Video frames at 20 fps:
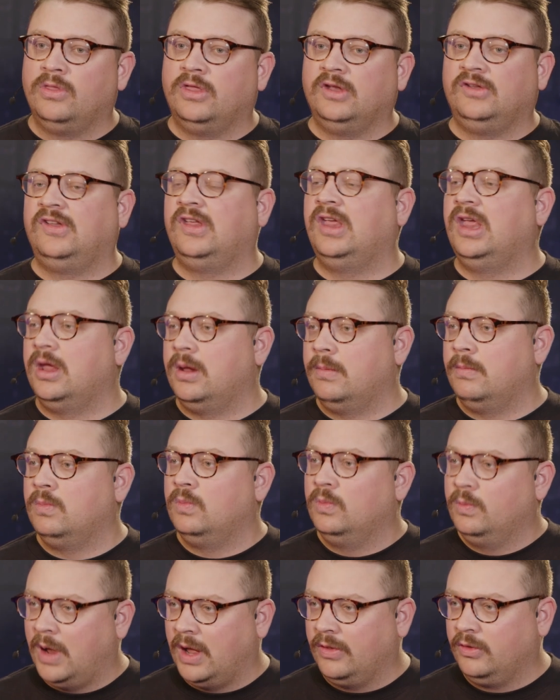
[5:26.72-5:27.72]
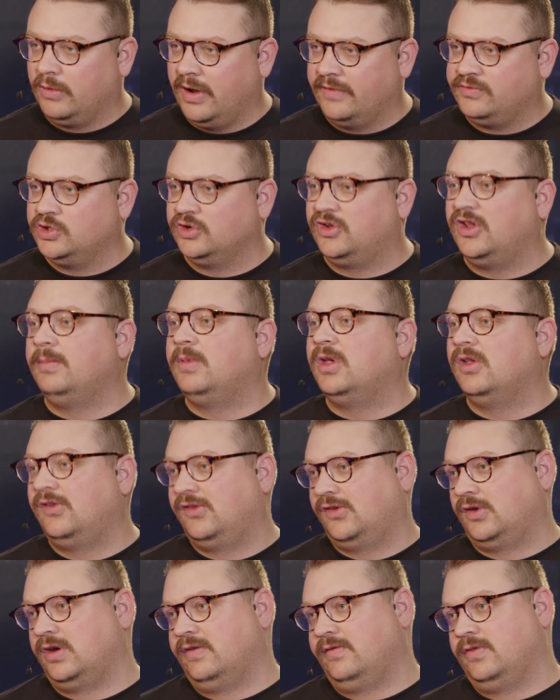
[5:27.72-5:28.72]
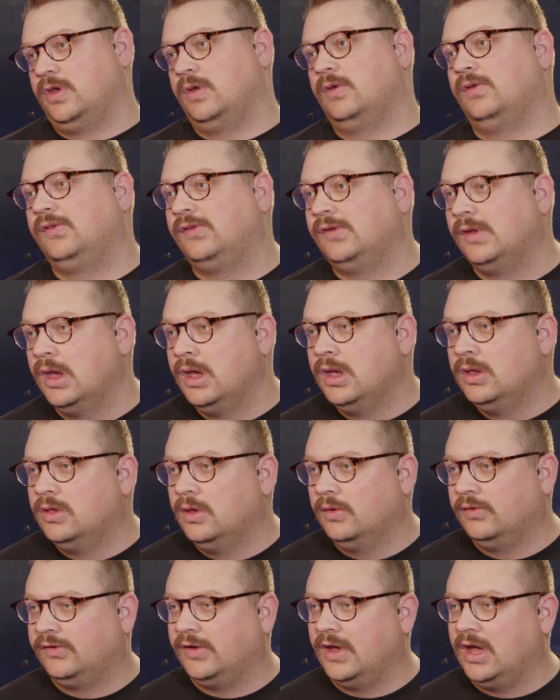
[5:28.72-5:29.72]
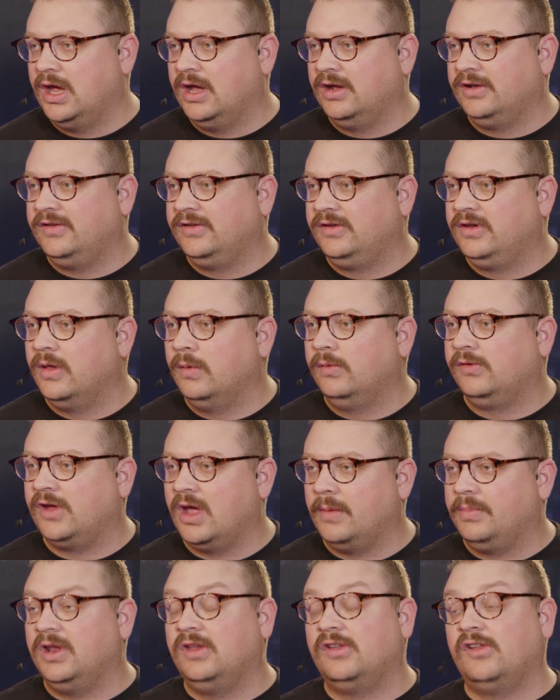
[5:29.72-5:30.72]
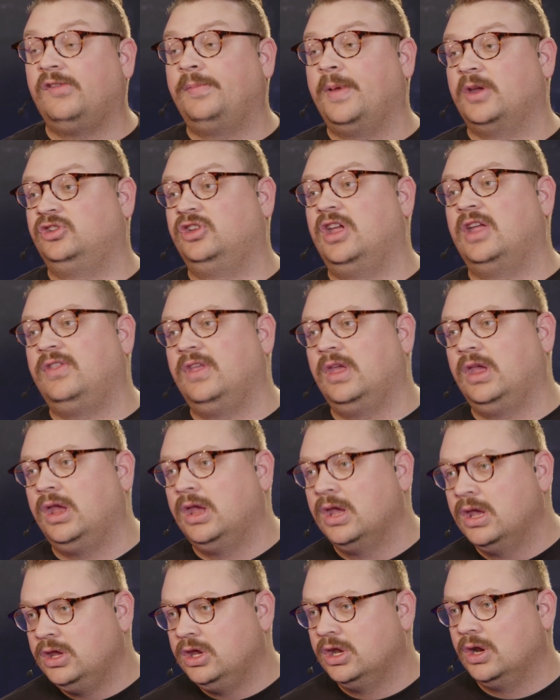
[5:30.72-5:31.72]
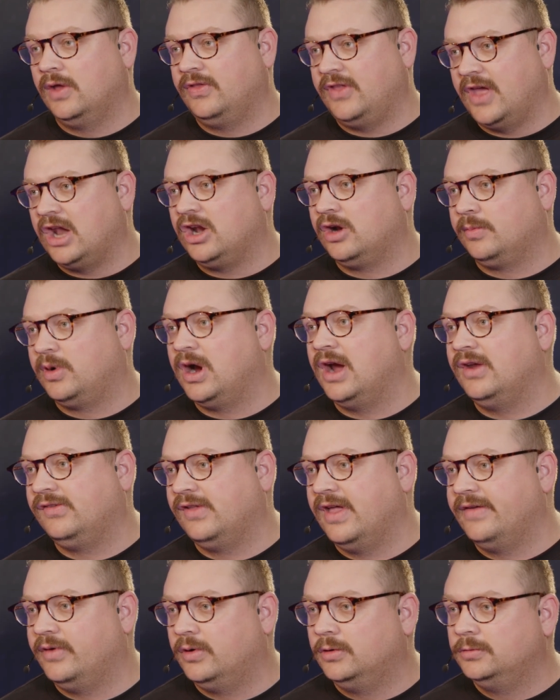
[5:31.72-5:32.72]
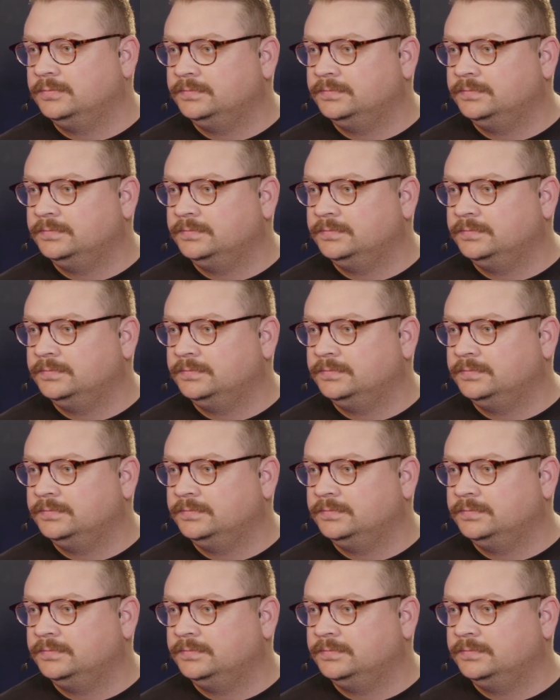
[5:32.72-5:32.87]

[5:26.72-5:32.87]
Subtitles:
the RevSure team can serve those companies, especially at the enterprise level.